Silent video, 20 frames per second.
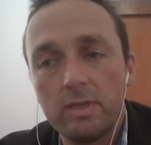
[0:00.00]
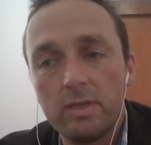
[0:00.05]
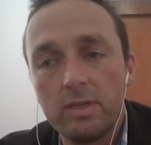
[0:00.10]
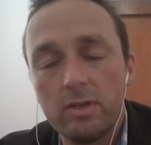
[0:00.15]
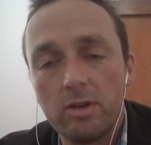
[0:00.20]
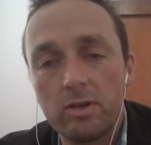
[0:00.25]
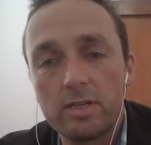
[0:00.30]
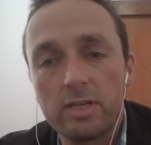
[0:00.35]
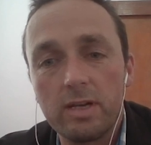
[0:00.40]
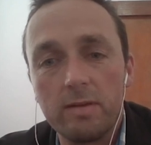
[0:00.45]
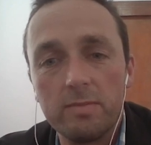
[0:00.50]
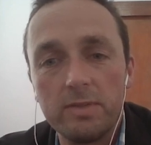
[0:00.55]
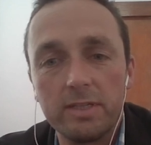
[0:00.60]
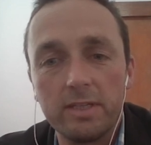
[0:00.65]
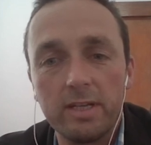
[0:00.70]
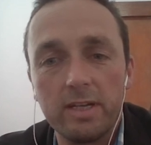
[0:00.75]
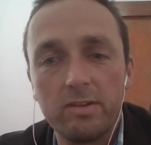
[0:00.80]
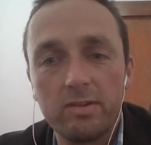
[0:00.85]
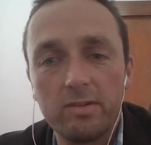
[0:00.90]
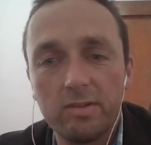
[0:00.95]
not something
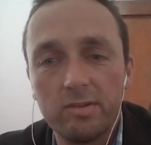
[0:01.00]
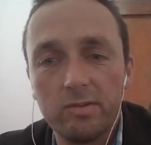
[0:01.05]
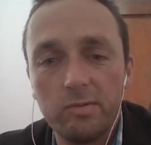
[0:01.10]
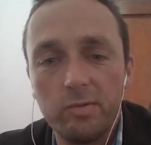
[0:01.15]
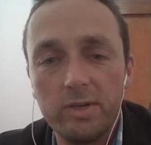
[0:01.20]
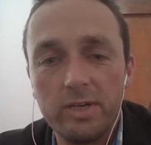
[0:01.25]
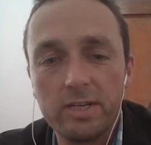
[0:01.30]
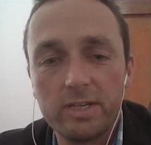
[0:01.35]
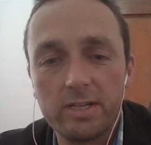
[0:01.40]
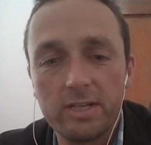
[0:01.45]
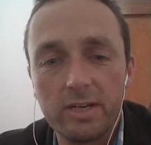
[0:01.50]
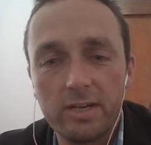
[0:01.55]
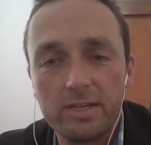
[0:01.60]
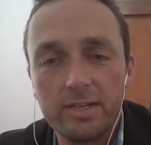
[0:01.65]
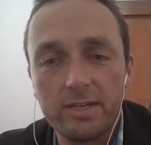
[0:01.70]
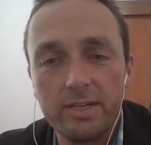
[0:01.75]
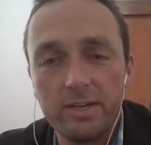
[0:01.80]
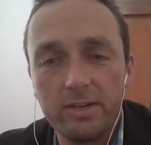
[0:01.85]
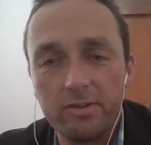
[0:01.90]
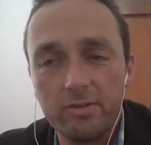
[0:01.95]
that we're
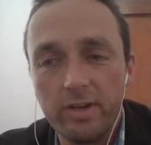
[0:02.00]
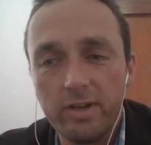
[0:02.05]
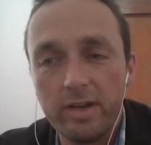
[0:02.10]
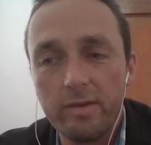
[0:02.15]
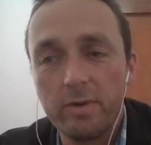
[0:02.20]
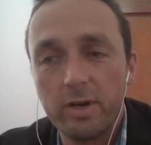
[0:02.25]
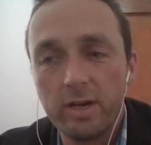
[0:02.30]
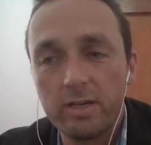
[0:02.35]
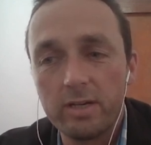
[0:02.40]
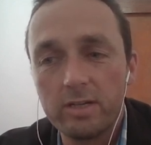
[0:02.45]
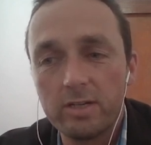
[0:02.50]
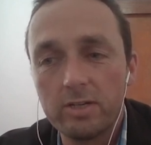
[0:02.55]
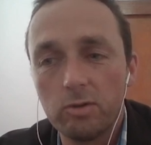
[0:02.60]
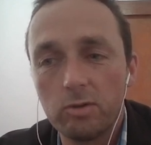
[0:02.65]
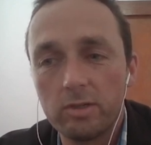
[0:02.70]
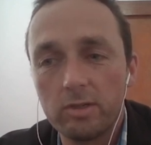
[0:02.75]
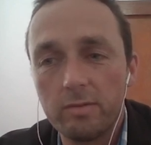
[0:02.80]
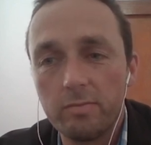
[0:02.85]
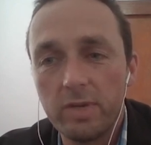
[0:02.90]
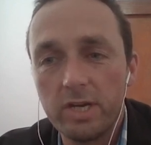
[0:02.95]
discussing here today, but I just
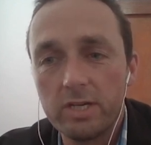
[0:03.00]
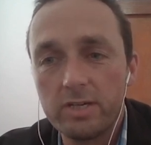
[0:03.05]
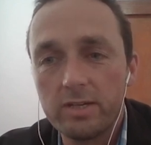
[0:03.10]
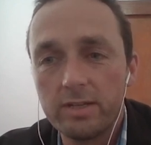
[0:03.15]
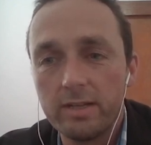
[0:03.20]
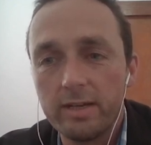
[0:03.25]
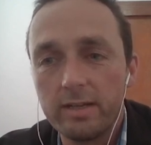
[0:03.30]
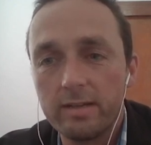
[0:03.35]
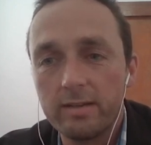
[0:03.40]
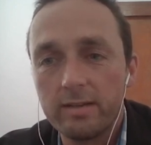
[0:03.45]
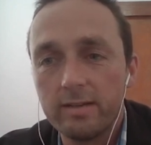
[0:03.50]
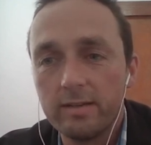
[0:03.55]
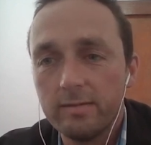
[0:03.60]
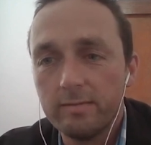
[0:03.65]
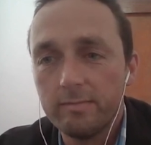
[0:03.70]
thought I'd mention that.